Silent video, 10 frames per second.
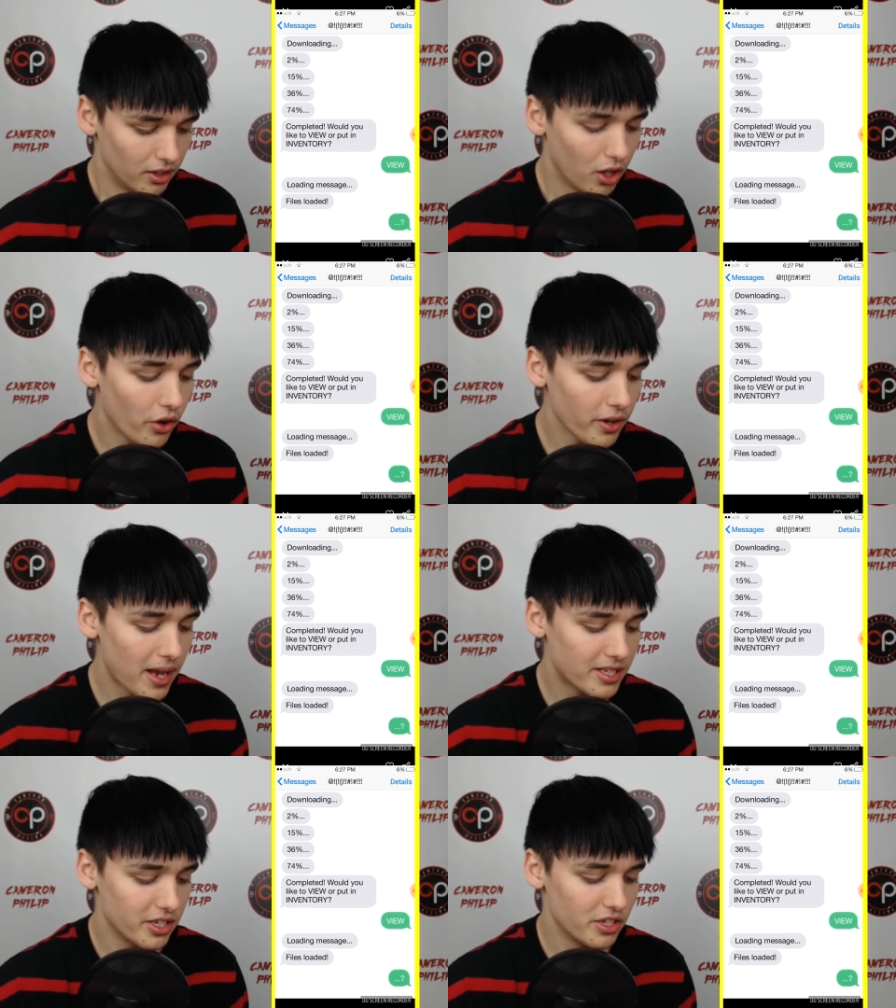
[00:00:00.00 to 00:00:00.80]
Loading
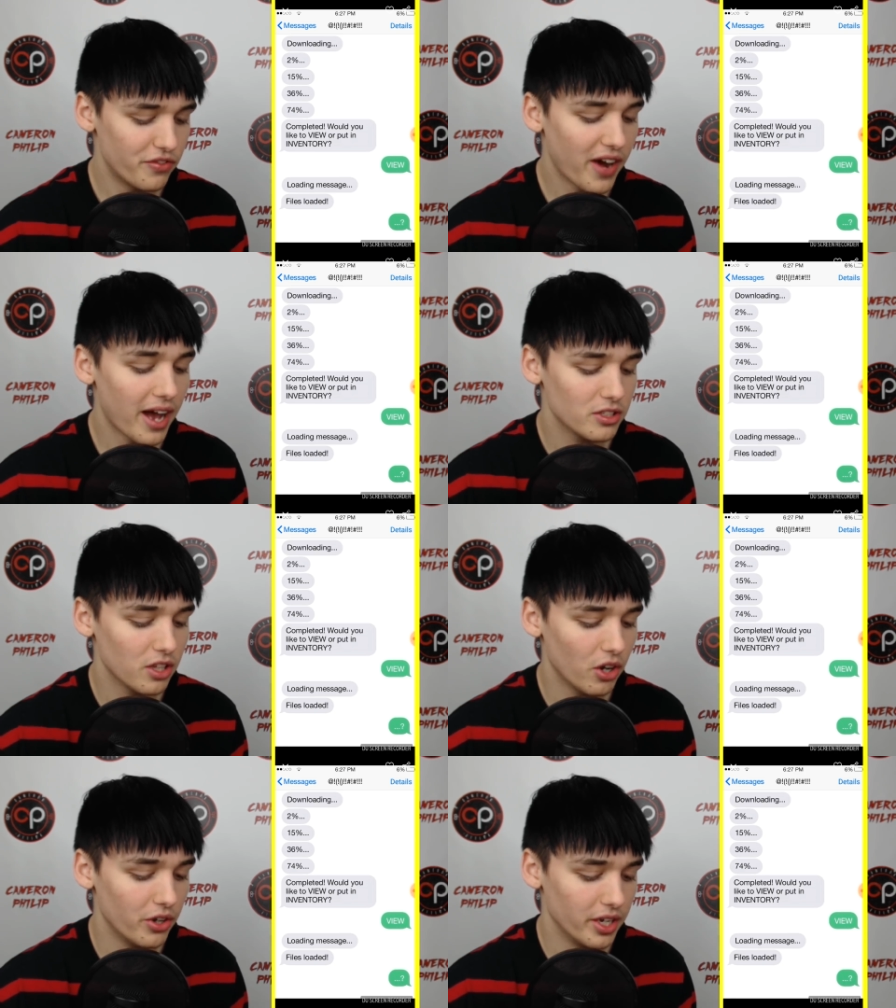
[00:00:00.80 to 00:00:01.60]
message. Files
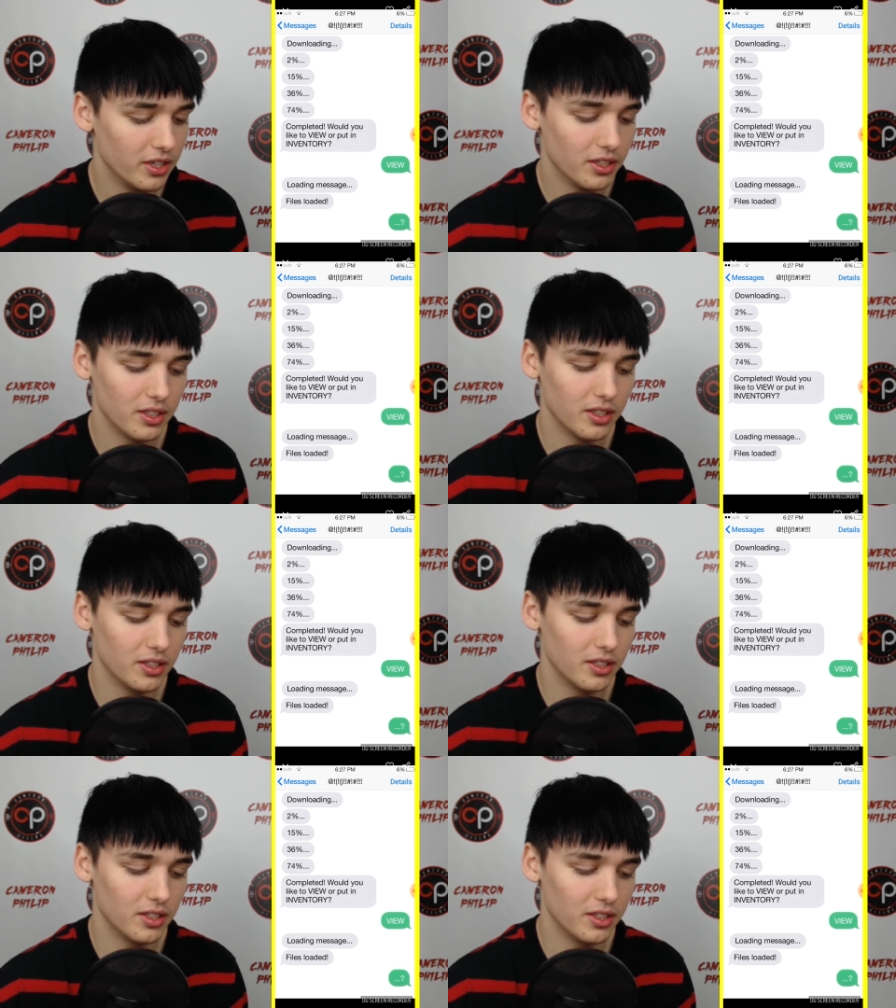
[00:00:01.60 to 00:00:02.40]
loaded.
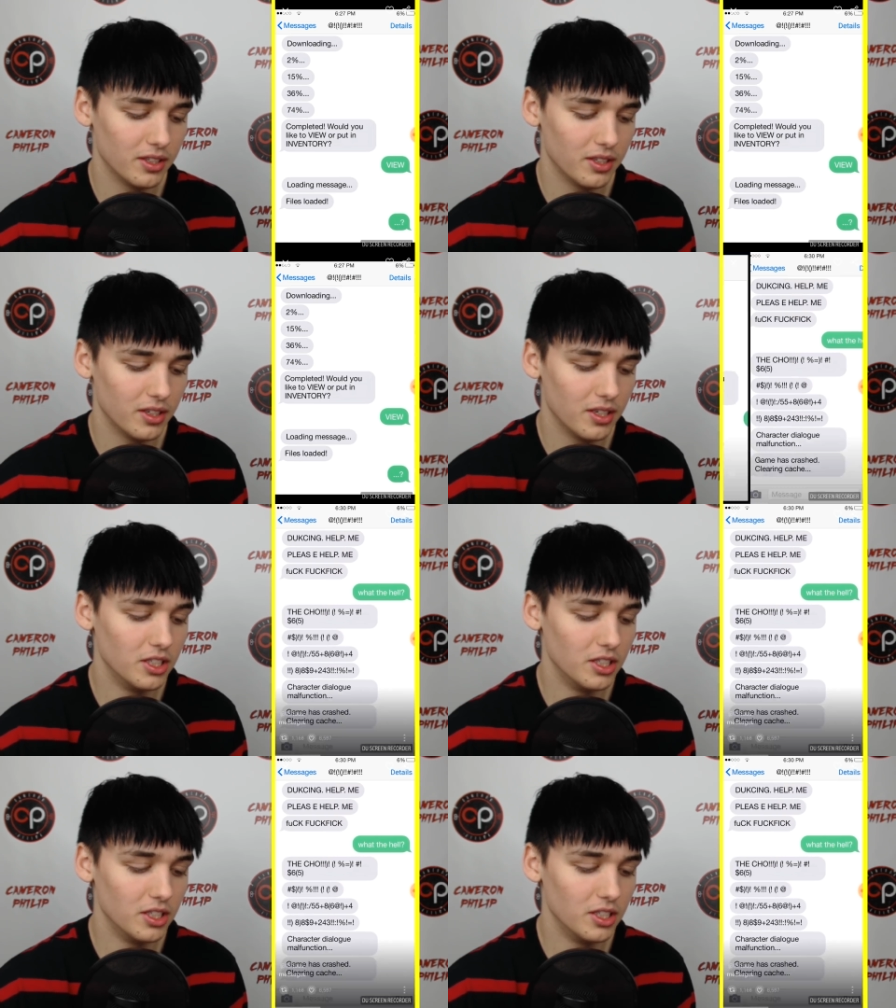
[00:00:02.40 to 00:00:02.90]
Uh.